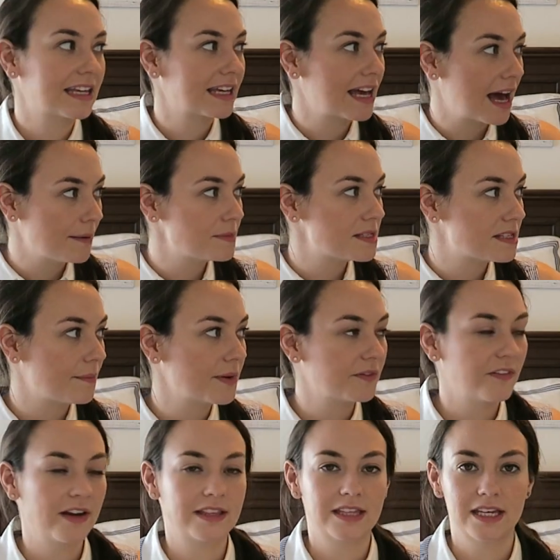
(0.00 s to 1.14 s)
kept some of
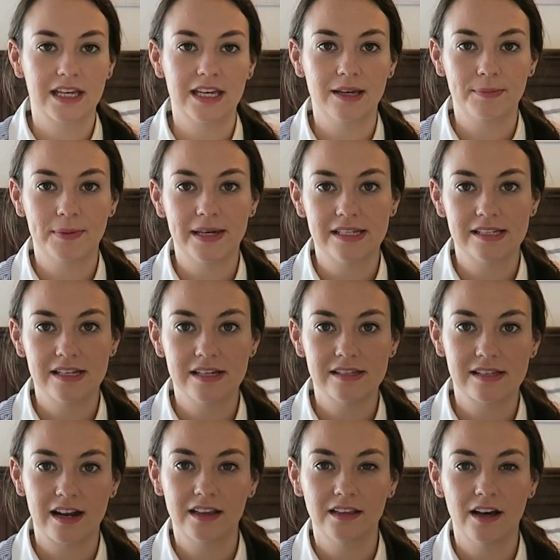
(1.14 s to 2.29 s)
like the key pieces
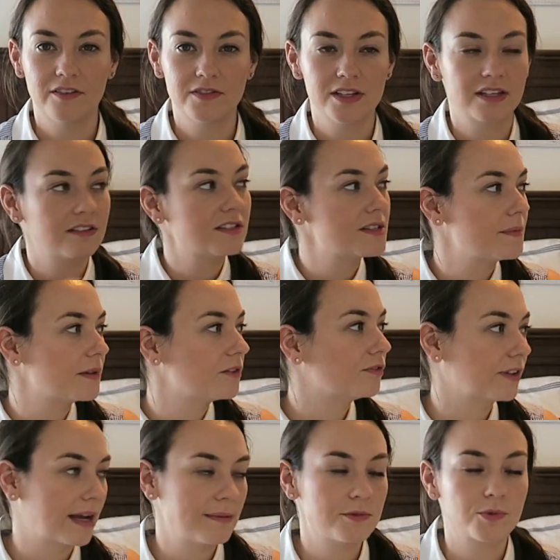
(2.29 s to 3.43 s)
that I loved, like some of the
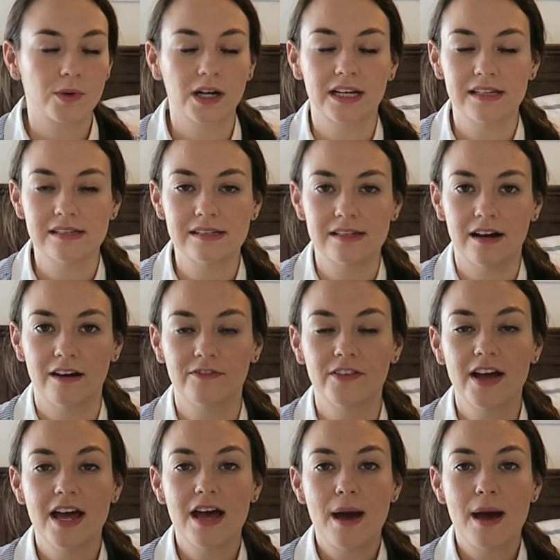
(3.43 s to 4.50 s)
framed work and stuff.